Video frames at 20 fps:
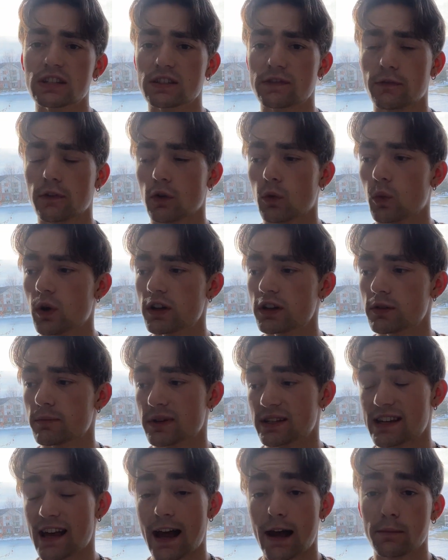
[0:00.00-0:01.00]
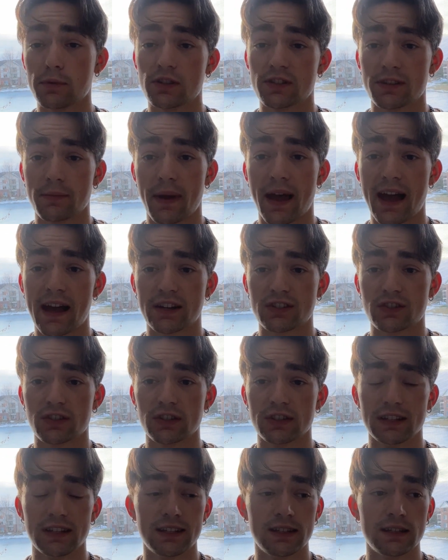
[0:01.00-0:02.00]
for what your metabolism actually
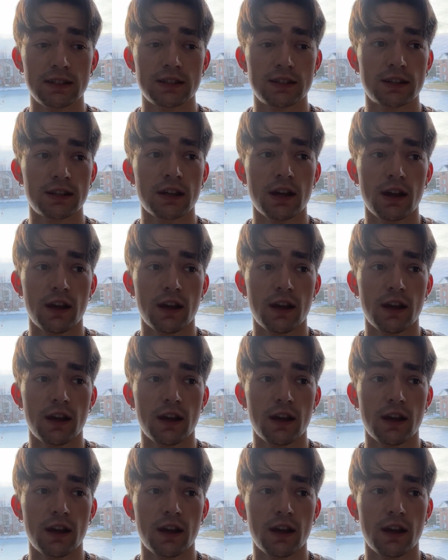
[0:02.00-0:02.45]
is.